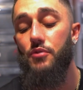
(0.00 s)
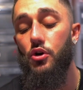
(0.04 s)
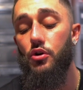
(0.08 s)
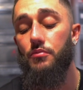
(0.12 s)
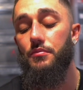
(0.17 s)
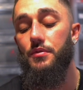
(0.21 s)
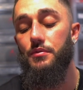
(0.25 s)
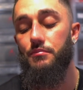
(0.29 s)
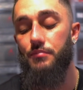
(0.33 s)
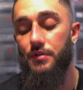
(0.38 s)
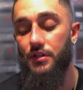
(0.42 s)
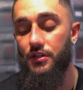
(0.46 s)

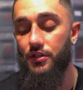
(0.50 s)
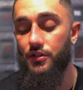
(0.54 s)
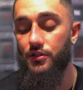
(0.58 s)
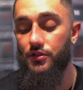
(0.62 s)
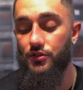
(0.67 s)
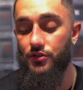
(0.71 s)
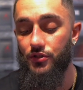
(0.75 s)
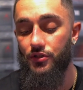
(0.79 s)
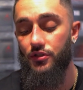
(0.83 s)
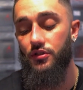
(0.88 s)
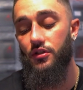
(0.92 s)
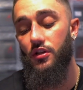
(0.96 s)
moment
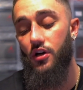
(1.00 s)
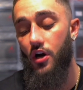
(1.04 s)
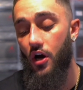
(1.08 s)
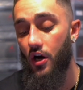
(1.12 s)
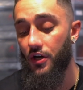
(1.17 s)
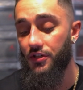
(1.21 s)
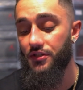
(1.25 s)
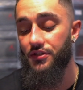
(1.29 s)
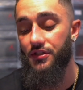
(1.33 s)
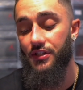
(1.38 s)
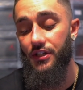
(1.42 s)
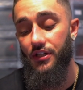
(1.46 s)
because you're
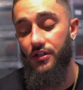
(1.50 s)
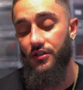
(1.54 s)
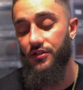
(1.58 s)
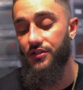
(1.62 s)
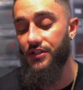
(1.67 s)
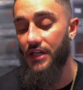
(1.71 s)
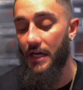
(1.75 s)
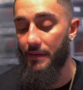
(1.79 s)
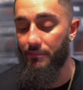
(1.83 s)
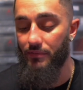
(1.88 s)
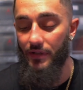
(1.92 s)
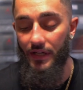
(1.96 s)
on
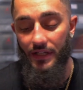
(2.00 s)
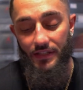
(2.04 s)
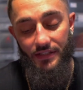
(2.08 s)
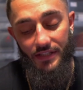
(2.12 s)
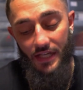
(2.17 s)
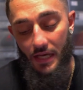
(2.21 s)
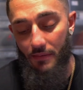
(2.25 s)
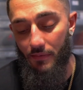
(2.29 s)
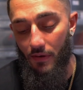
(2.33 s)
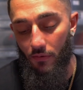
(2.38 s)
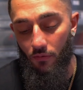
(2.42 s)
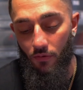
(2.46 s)
sneakers app like,
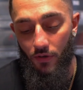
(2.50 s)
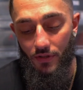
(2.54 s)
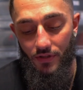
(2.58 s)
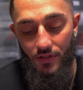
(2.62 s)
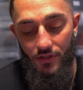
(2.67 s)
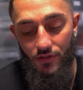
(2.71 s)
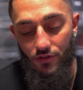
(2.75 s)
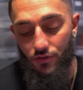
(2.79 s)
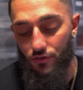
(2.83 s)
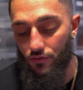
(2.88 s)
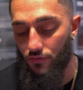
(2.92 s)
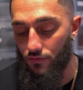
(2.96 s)
damn, I want
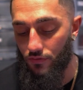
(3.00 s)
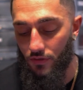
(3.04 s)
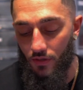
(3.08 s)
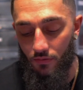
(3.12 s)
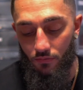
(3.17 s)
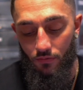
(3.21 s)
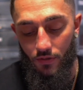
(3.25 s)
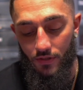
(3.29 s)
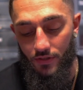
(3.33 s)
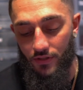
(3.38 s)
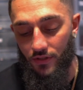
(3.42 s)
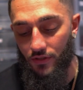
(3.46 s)
these shoes, I
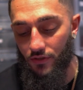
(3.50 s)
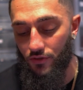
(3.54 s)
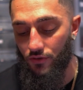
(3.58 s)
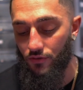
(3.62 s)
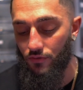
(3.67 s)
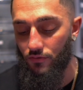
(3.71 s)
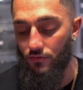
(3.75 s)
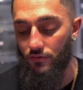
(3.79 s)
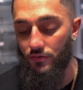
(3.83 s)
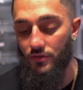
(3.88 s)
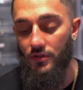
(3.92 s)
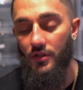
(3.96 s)
want these
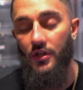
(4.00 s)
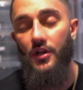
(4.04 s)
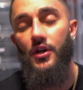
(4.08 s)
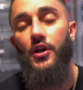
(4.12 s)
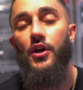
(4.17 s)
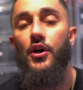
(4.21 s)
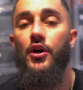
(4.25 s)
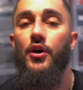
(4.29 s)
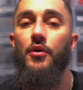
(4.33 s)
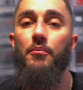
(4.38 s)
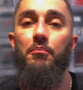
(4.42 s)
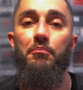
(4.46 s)
shoes.
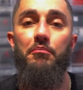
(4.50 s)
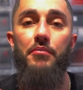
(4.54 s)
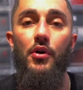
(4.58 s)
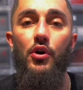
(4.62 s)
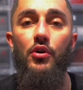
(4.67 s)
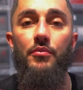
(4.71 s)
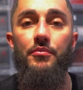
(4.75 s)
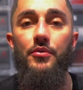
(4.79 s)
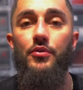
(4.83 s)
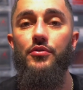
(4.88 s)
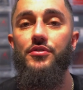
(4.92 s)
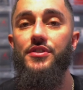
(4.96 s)

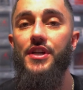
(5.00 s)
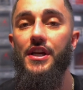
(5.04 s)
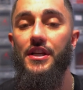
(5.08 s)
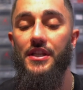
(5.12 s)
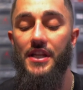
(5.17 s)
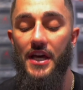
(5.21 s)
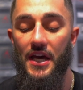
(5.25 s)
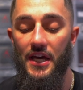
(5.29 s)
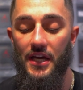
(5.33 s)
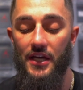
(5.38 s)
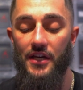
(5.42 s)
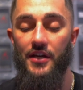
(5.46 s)
Boom, you take
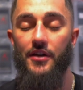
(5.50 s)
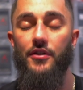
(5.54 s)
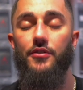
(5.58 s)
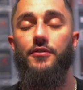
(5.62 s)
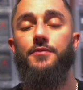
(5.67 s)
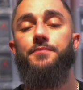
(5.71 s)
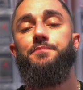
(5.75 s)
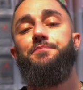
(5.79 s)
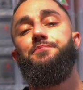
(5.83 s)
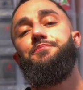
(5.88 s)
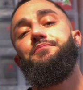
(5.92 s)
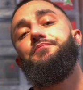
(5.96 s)
that
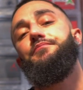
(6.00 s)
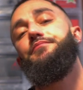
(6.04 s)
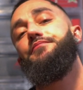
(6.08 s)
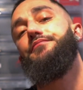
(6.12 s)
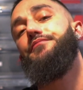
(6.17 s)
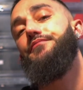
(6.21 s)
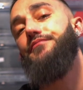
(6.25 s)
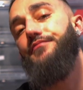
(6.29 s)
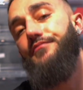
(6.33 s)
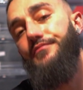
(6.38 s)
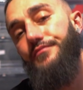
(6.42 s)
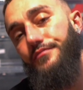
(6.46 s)
L.
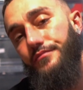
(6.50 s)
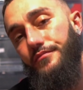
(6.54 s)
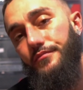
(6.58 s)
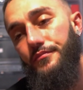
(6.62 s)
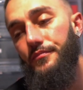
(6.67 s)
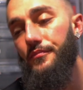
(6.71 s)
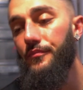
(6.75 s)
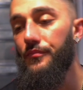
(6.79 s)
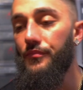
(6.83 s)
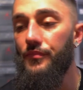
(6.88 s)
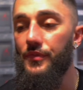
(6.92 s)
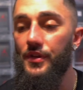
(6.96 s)

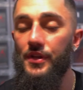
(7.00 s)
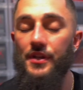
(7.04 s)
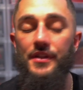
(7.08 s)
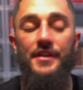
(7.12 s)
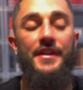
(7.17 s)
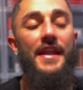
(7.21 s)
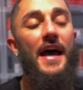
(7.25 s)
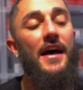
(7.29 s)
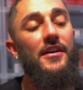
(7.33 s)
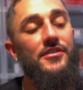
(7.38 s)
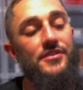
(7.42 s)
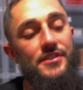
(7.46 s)

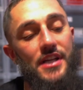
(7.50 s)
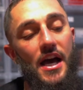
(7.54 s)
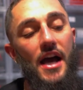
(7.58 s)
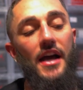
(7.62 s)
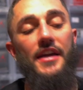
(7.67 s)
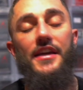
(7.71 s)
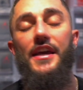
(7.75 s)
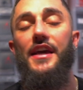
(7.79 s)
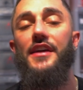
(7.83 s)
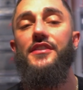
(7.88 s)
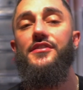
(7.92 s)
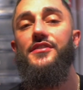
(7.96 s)
Now
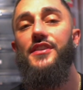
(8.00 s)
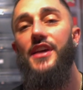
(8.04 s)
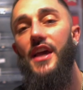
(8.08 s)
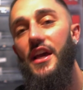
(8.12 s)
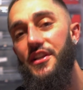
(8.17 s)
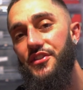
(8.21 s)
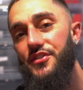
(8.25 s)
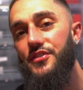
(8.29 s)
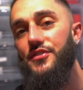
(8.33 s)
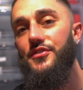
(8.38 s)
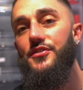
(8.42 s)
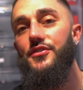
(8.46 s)
Stockx
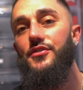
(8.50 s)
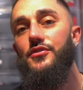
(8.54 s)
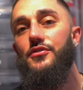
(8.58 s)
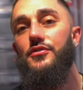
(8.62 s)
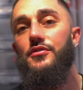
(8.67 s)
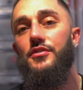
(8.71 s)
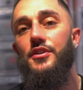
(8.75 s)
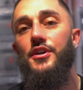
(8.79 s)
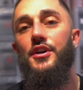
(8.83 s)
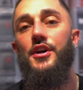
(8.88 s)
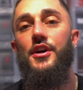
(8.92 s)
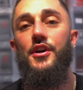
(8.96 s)
catches
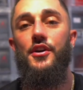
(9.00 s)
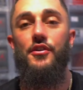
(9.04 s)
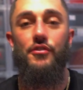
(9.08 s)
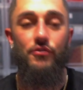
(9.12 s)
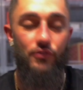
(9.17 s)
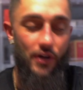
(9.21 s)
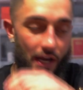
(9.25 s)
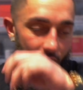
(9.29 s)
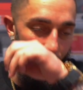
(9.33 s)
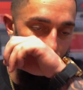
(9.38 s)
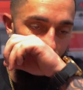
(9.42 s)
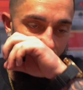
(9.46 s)
you
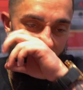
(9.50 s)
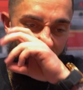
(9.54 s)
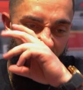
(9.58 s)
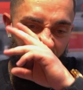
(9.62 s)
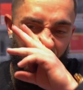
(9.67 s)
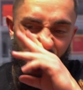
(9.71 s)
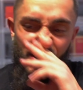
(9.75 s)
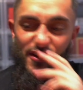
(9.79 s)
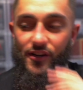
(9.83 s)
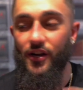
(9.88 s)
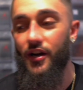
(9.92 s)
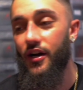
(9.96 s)
right when
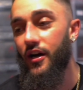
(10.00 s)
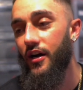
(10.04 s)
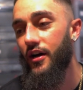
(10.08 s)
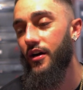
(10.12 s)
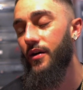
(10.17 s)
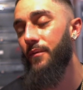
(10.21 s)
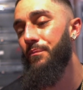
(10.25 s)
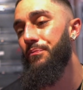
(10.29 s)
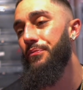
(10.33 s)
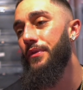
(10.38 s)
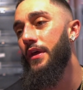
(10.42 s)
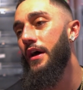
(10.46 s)
you're
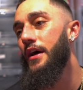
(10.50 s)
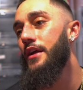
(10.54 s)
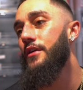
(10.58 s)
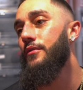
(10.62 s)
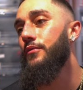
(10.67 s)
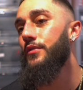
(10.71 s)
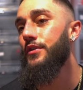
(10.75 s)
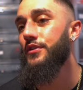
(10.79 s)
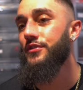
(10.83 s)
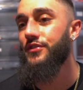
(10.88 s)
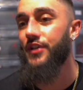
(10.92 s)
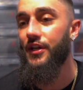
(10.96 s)
I
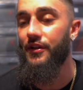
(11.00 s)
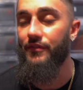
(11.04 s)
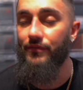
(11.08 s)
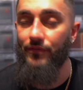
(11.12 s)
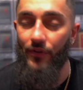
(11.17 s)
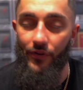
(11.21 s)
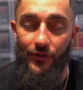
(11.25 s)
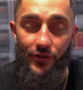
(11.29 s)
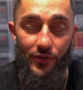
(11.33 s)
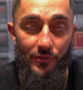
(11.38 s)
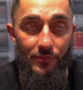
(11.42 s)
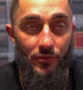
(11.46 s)
don't want to say
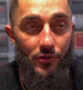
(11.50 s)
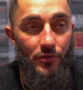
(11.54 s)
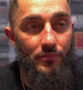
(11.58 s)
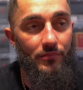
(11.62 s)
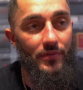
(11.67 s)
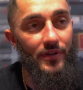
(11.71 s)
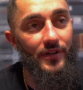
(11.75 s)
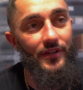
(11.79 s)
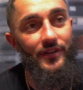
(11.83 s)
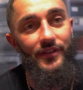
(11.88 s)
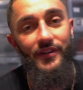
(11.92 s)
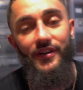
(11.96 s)
vulnerable,
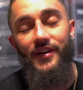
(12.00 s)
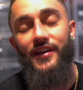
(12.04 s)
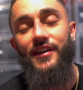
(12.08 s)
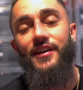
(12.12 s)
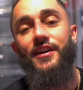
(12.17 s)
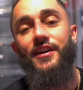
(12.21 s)
but